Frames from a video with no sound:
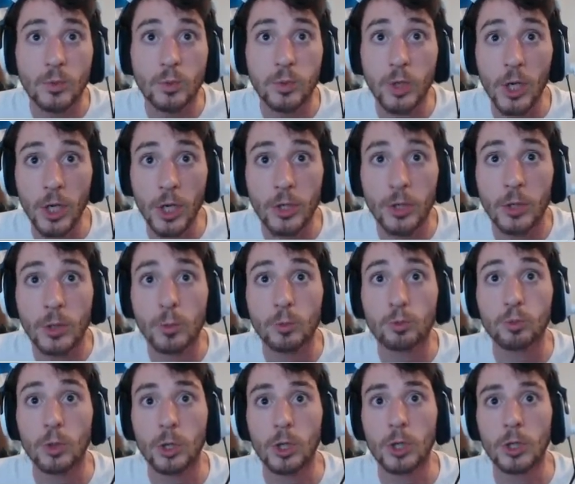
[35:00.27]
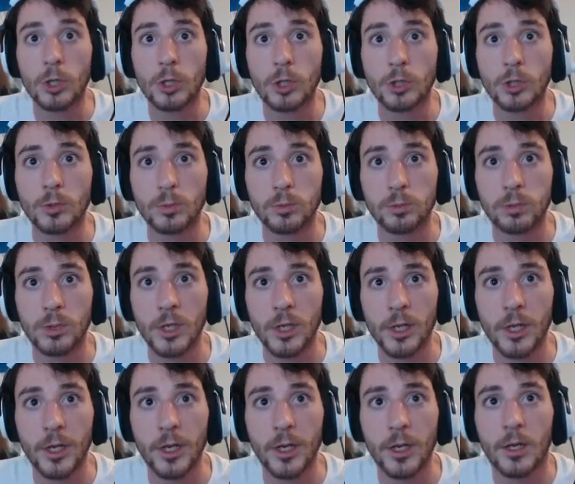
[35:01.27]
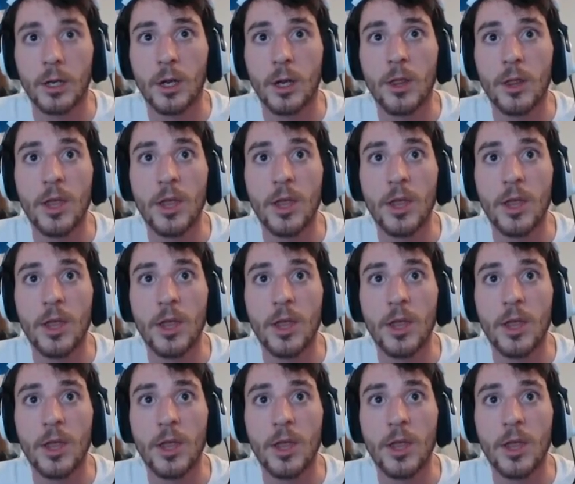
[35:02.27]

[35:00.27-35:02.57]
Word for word: Run! Run away!